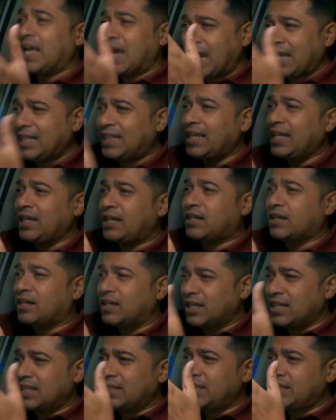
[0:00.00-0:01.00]
I think
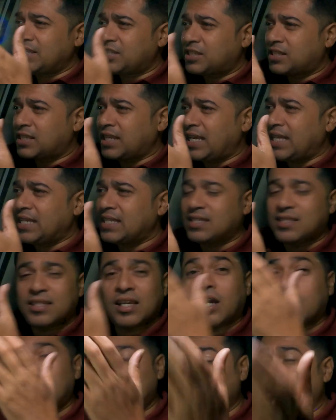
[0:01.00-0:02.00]
this is
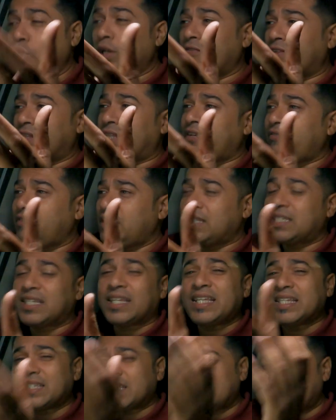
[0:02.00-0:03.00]
touring with EVs
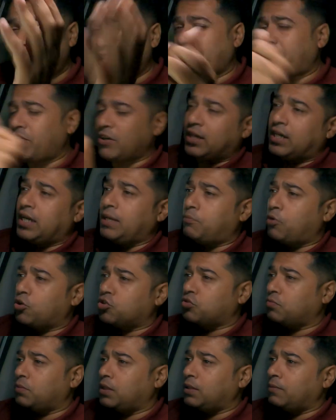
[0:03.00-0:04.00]
is definitely
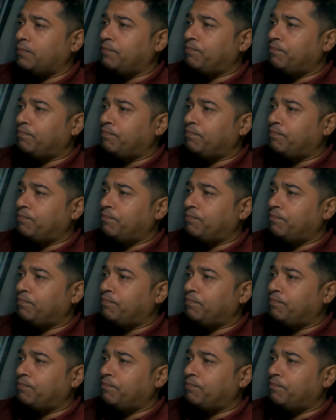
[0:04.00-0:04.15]
possible.